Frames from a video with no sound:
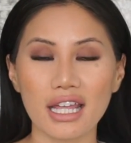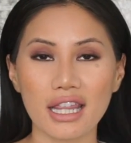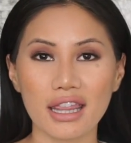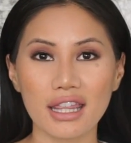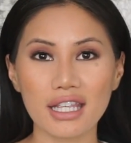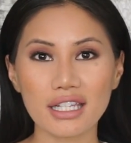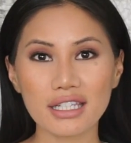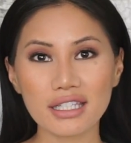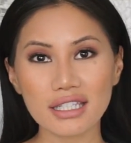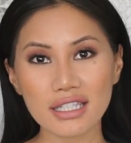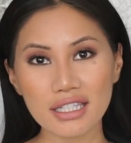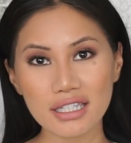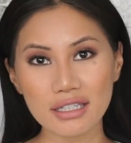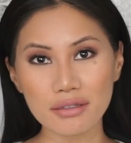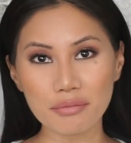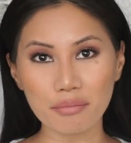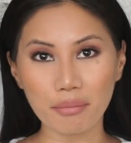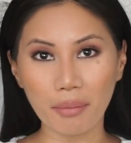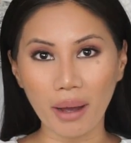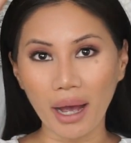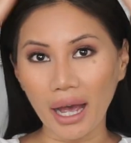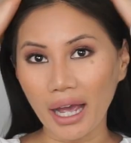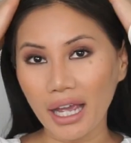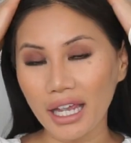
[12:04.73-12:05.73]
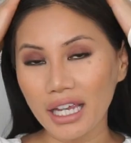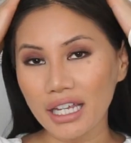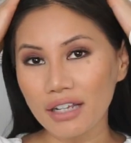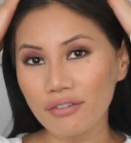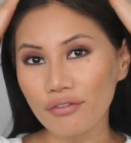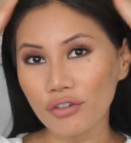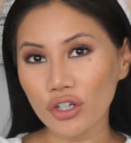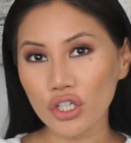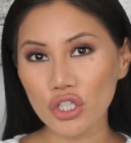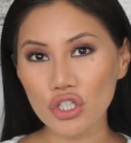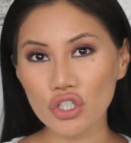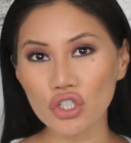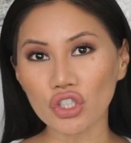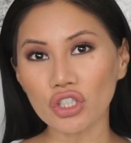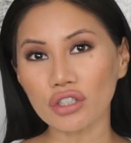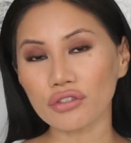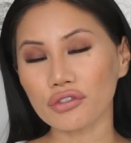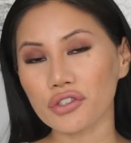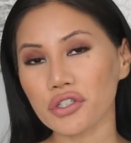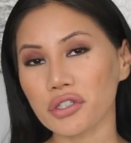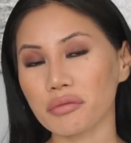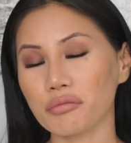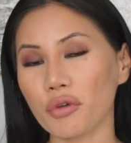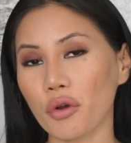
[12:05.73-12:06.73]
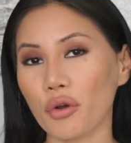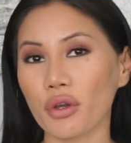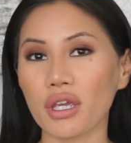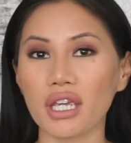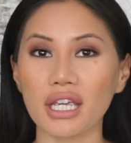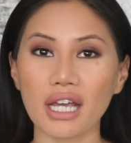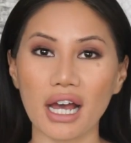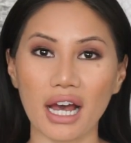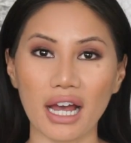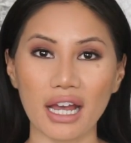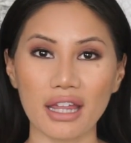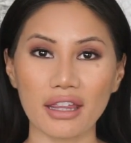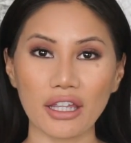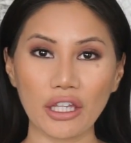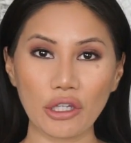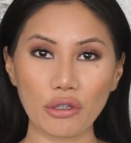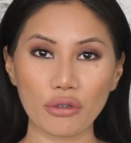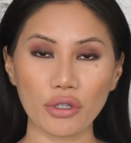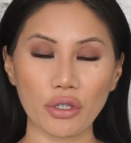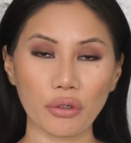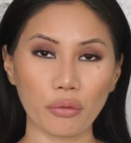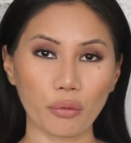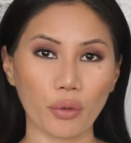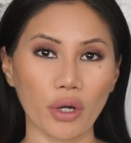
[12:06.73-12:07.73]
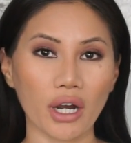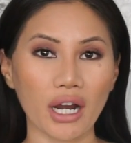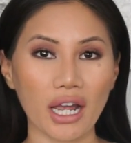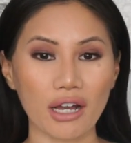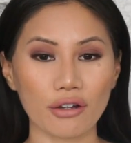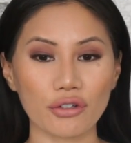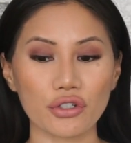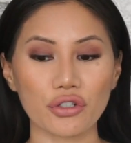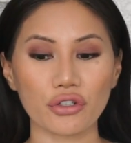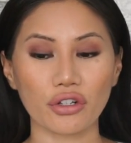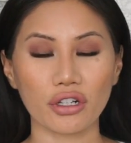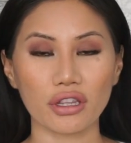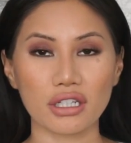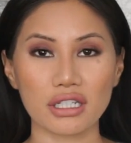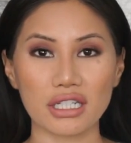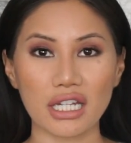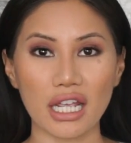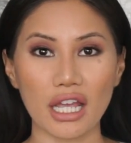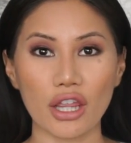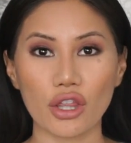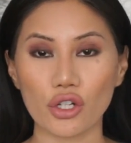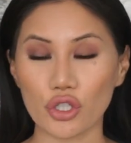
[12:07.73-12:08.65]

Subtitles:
this is my version of a smoky eye that you can wear out during the day.